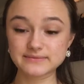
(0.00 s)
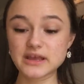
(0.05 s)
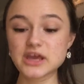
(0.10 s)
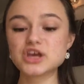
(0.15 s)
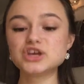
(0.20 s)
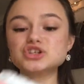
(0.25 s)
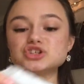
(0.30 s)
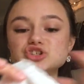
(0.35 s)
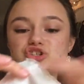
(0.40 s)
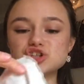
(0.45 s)

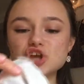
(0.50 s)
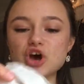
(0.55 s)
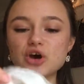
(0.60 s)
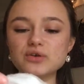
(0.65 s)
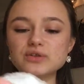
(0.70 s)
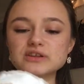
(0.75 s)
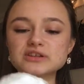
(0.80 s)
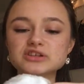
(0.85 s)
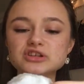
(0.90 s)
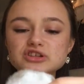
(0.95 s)
So
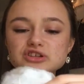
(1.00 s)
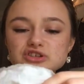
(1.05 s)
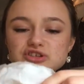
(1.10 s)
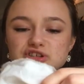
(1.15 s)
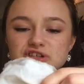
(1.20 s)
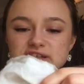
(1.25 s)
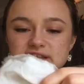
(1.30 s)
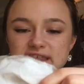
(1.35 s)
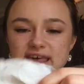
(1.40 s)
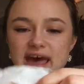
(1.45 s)
the
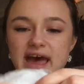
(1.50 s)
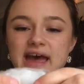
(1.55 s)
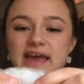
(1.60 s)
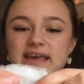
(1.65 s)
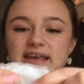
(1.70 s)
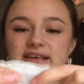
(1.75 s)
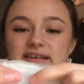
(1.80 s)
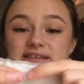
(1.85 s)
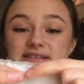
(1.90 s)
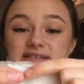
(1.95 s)
solution to that
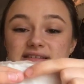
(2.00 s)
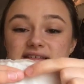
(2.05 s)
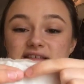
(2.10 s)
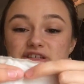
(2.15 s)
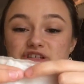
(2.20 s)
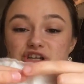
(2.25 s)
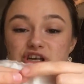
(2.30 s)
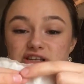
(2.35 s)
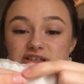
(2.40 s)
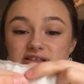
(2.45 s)
is to
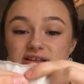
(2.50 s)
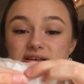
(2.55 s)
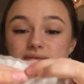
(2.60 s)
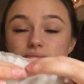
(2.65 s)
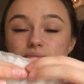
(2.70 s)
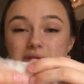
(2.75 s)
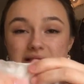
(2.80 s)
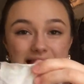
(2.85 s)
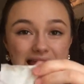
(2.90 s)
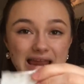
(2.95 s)
just
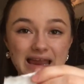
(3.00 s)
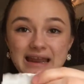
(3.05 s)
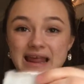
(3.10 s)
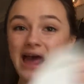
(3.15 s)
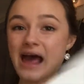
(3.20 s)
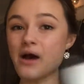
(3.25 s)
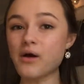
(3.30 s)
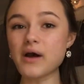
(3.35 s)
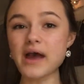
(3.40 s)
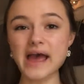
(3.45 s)
plan
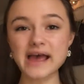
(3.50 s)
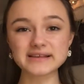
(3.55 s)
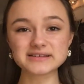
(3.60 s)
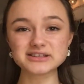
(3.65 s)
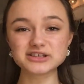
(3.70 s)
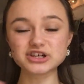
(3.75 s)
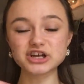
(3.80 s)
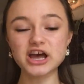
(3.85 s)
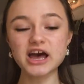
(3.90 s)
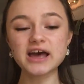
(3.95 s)
out as
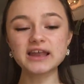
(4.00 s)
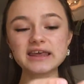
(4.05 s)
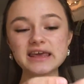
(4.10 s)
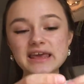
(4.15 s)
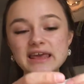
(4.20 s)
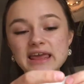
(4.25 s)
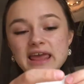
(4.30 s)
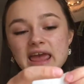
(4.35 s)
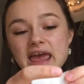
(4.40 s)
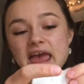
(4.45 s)
you're
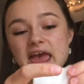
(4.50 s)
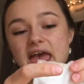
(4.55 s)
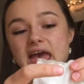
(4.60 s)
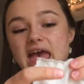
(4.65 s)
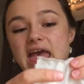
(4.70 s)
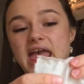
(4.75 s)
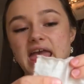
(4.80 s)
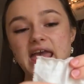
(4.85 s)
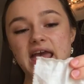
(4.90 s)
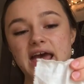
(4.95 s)
cutting
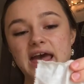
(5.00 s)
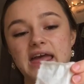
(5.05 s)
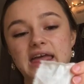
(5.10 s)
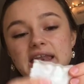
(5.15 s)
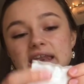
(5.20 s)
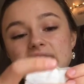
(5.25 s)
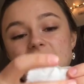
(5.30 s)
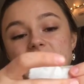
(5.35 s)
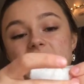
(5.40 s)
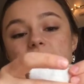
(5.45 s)

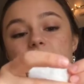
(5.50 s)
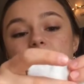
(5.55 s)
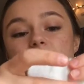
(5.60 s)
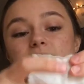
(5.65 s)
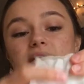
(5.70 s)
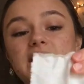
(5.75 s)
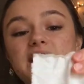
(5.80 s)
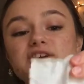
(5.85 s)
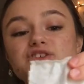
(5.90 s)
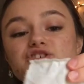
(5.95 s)
and
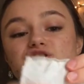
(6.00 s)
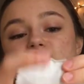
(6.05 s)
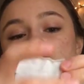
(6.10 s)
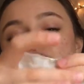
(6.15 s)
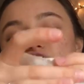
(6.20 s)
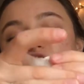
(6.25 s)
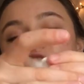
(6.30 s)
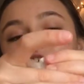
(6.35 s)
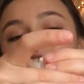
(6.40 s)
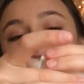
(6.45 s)
make sure you're
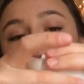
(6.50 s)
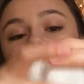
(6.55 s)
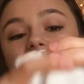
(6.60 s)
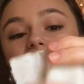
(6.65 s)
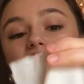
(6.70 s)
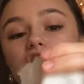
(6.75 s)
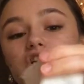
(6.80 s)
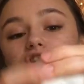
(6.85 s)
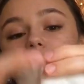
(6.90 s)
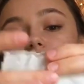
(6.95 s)
cutting
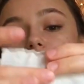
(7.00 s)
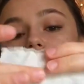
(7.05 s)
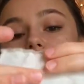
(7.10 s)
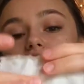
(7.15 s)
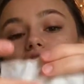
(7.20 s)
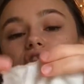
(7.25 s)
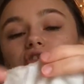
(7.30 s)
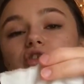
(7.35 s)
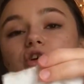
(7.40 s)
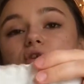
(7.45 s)

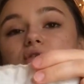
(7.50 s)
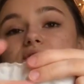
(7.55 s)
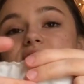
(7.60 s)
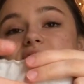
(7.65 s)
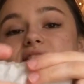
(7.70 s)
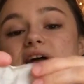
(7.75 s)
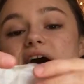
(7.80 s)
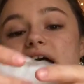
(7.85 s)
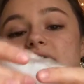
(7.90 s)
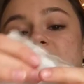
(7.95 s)
along those
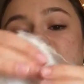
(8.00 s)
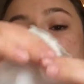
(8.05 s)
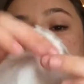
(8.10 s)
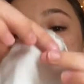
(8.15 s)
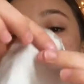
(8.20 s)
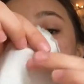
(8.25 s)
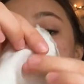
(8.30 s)
lines or